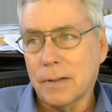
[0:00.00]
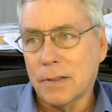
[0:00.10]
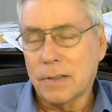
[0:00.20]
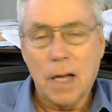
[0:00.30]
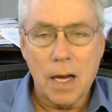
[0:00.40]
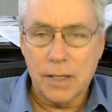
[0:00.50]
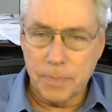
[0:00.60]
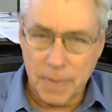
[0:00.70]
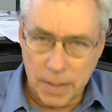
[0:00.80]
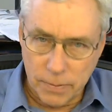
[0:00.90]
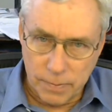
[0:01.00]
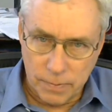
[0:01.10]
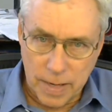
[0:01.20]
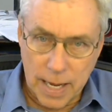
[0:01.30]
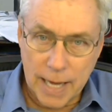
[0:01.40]
astonished by the
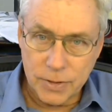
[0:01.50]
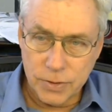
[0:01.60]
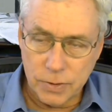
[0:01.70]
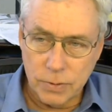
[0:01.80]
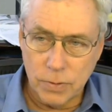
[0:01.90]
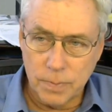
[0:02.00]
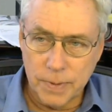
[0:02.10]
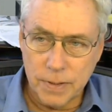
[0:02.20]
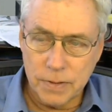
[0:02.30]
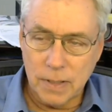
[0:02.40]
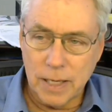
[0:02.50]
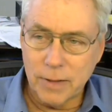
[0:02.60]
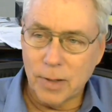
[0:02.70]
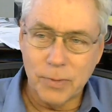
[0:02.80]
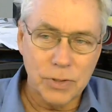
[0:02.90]
reaction to Hoot, because I
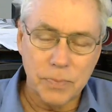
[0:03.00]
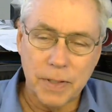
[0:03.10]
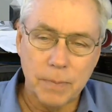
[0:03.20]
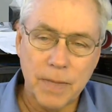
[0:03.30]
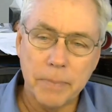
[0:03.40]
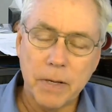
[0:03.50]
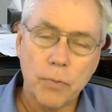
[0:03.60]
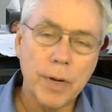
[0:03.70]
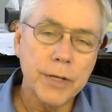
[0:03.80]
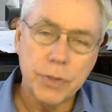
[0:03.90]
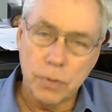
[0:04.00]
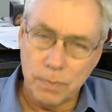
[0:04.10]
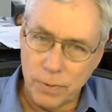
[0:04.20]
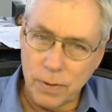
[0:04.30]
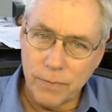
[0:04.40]
thought it would just be maybe a regional
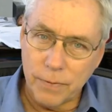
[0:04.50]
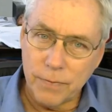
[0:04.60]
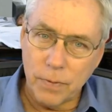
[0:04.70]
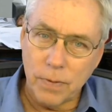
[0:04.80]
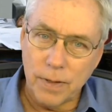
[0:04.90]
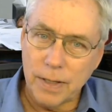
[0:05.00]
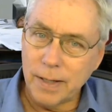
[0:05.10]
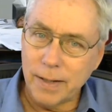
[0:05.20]
book for Florida,